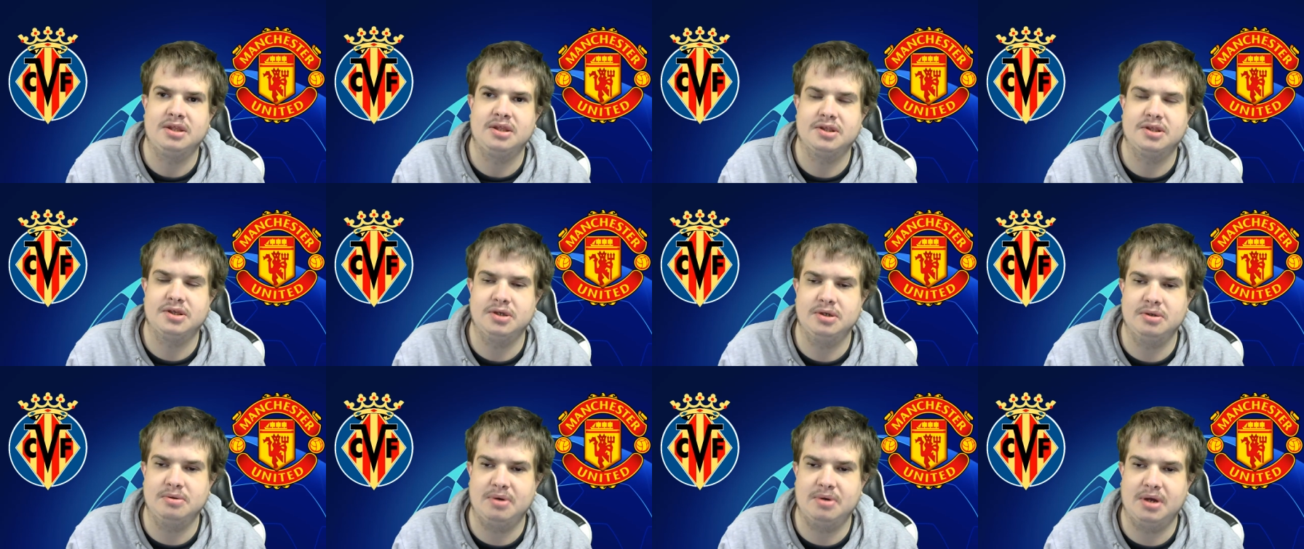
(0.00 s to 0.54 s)

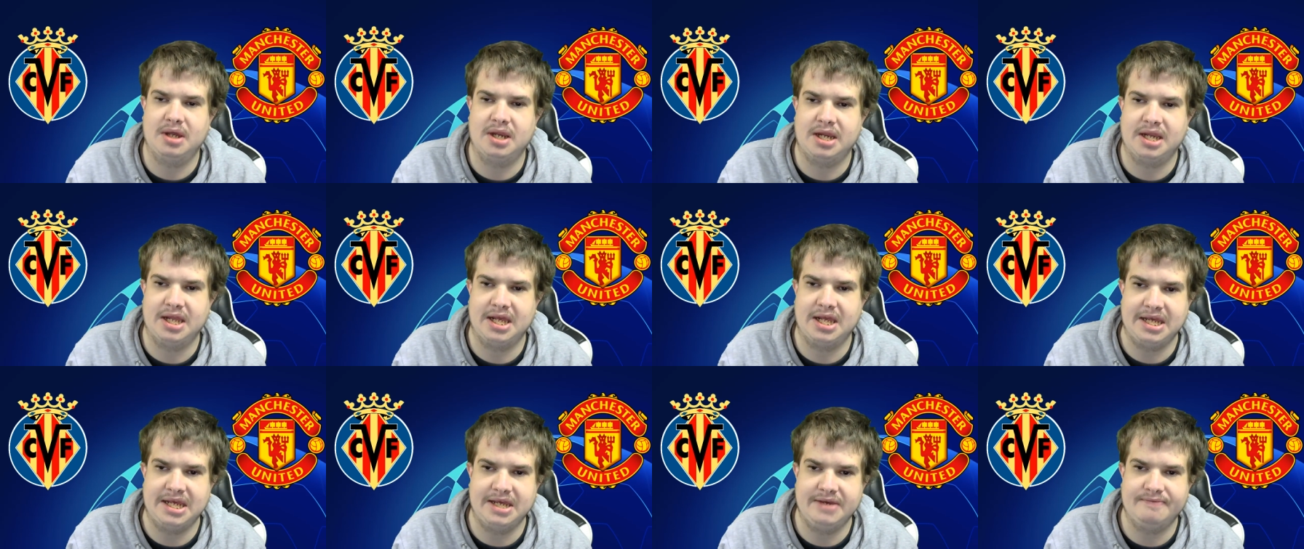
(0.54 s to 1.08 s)
to uh,
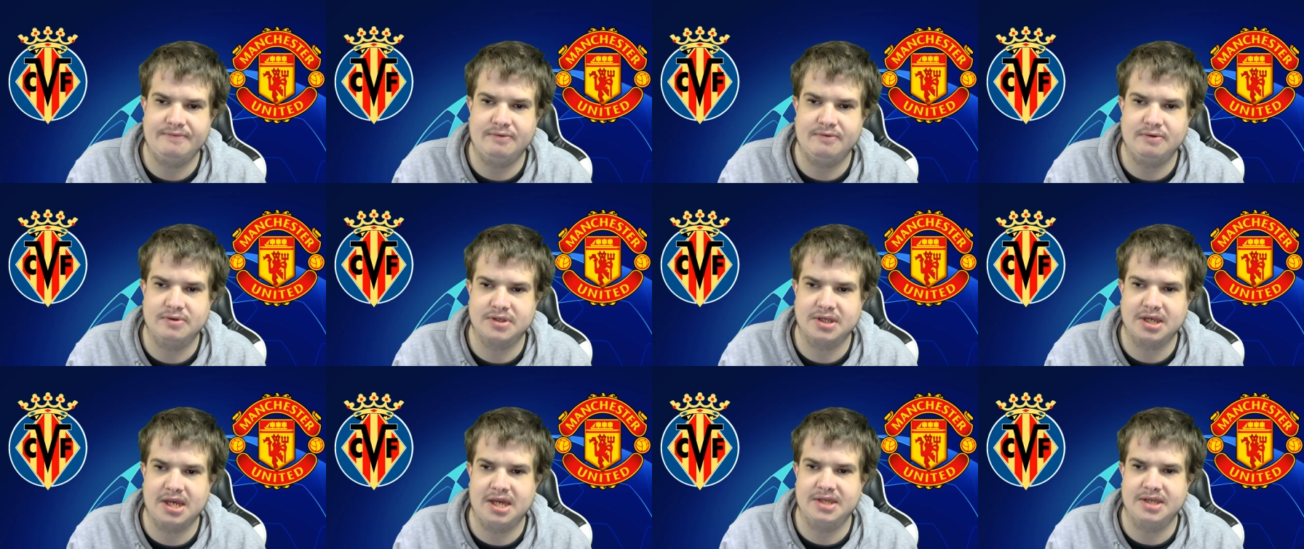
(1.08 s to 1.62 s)
leave or
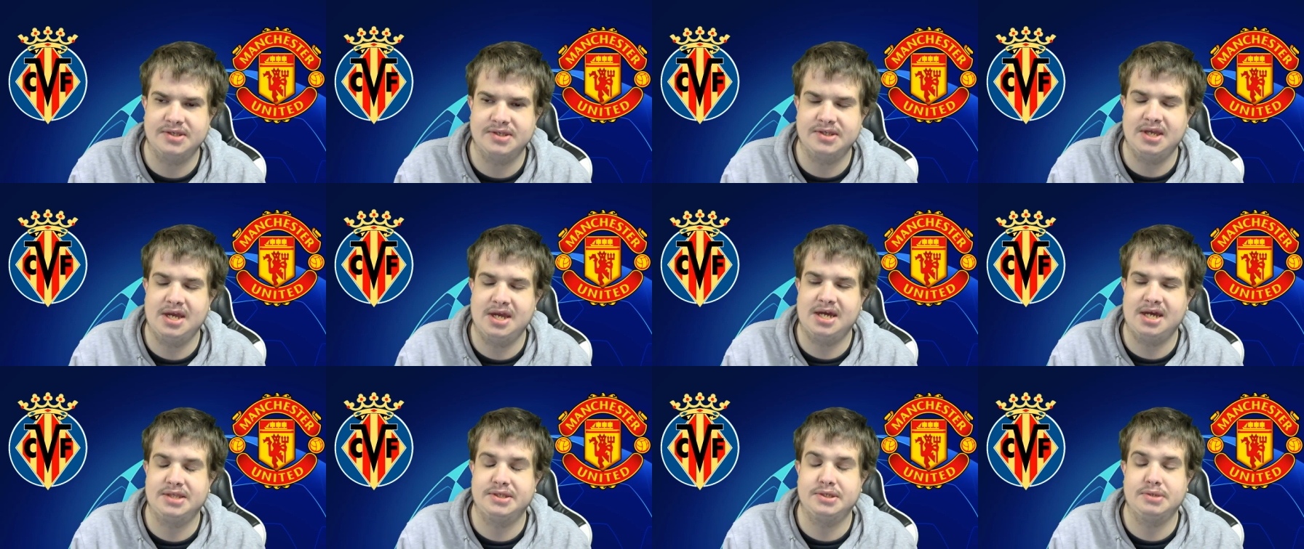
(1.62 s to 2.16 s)
to get
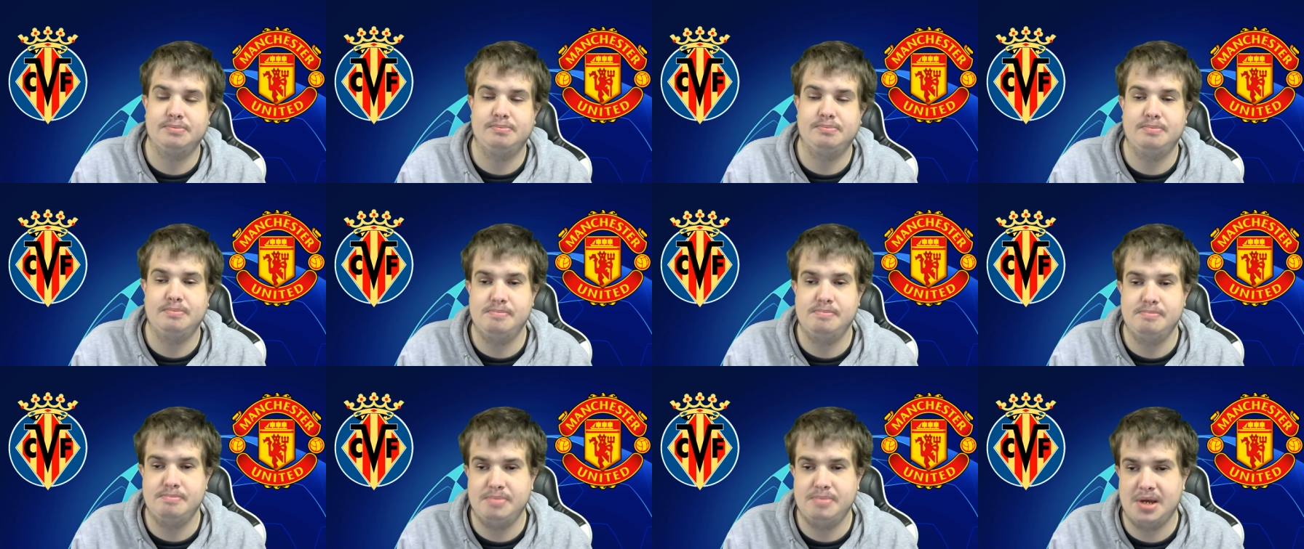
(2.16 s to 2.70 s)
sacked,
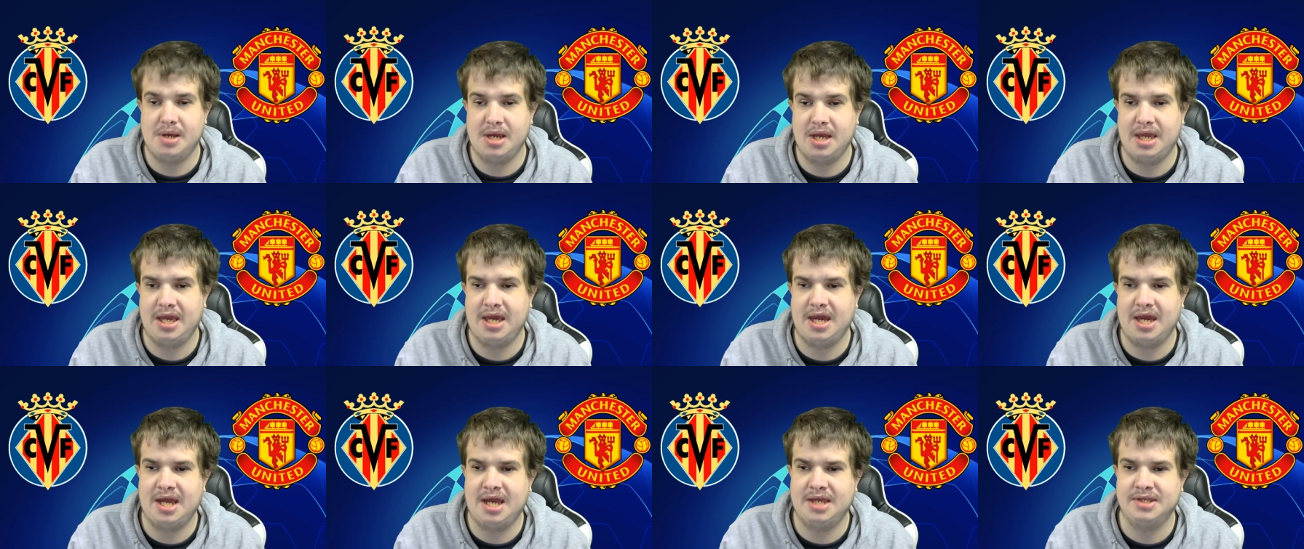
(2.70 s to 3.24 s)
but it
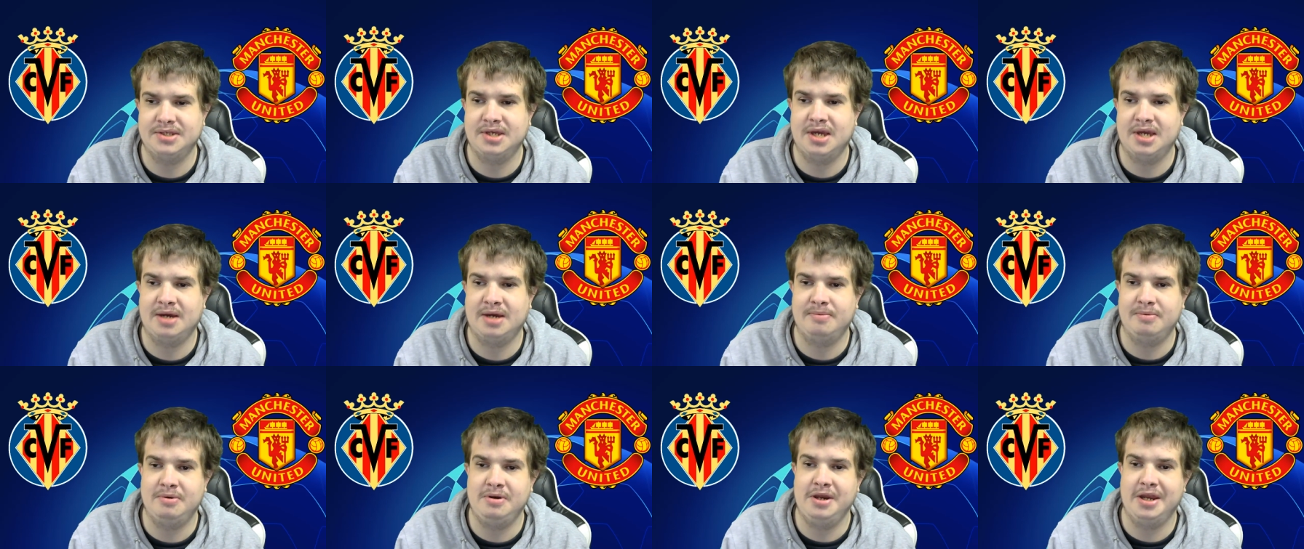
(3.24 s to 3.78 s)
has
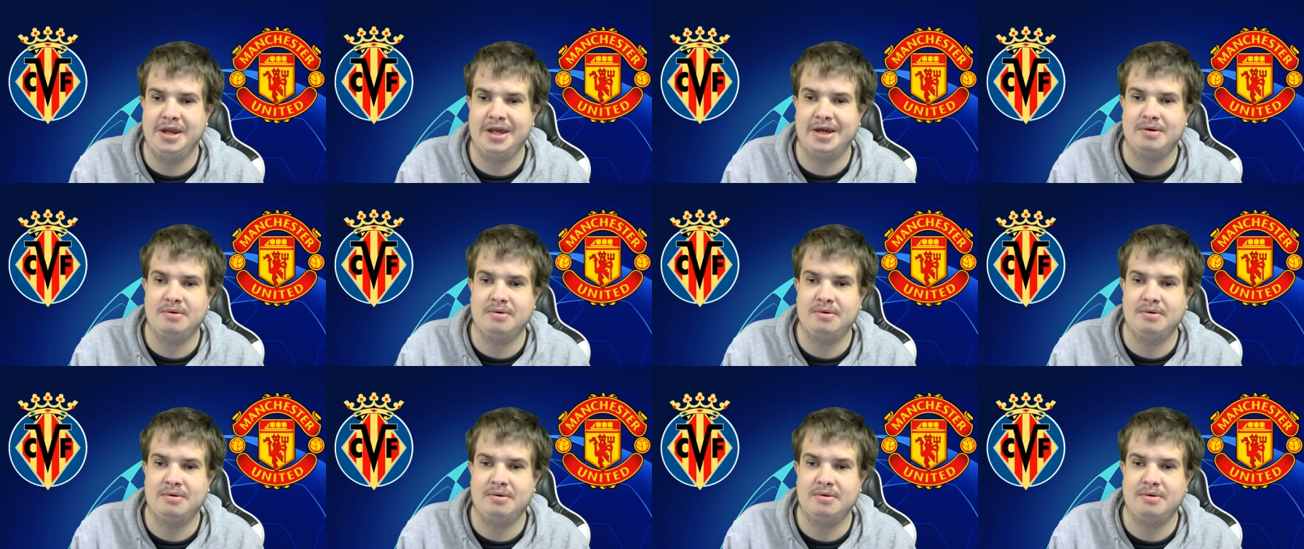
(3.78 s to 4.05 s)
happened now.